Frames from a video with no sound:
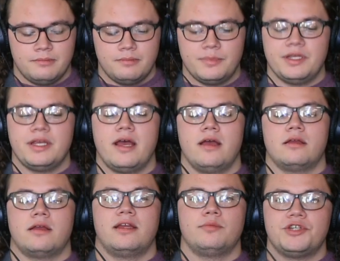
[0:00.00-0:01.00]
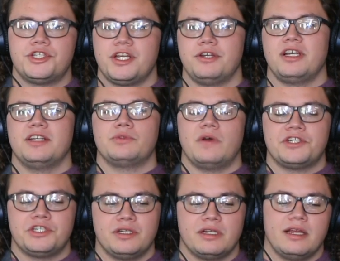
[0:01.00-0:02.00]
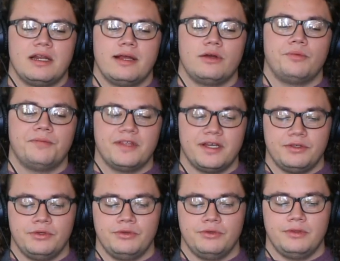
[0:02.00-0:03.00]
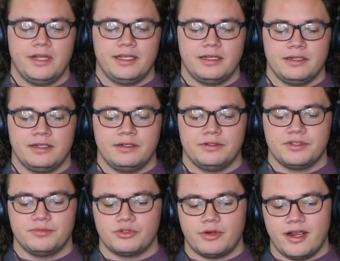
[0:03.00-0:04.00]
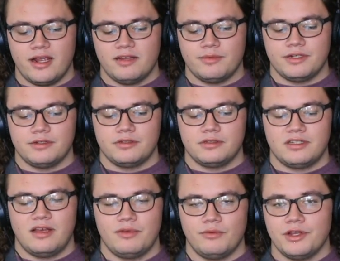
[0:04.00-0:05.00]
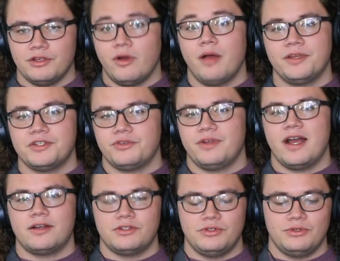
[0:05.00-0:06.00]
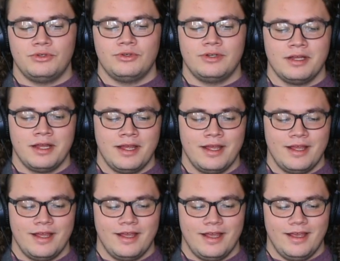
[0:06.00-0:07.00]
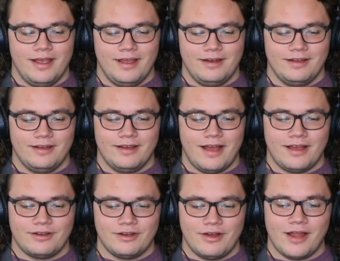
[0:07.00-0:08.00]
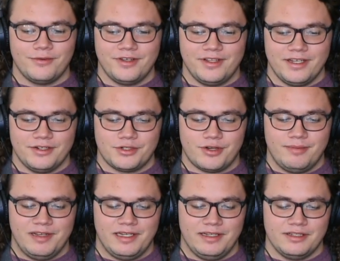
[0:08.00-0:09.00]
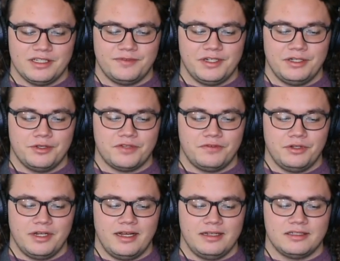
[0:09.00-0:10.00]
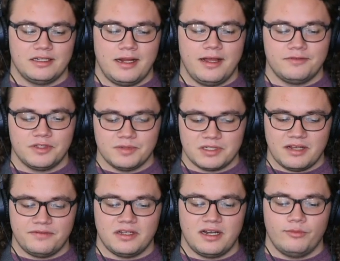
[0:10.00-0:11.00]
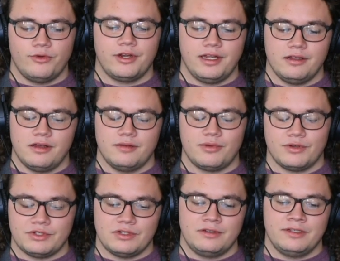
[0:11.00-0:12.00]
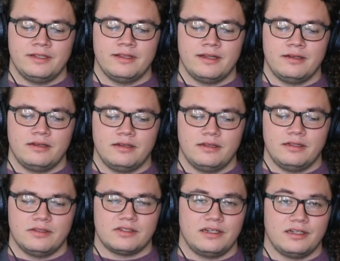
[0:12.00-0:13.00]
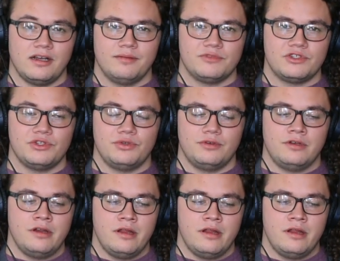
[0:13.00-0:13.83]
But yeah, I appreciate you guys watching, and I hope that you like it and subscribe and tell me what you want me to react to. And I don't know, I really enjoy making these videos for you guys, and I have some stuff that I'm working on personally that is going to come soon.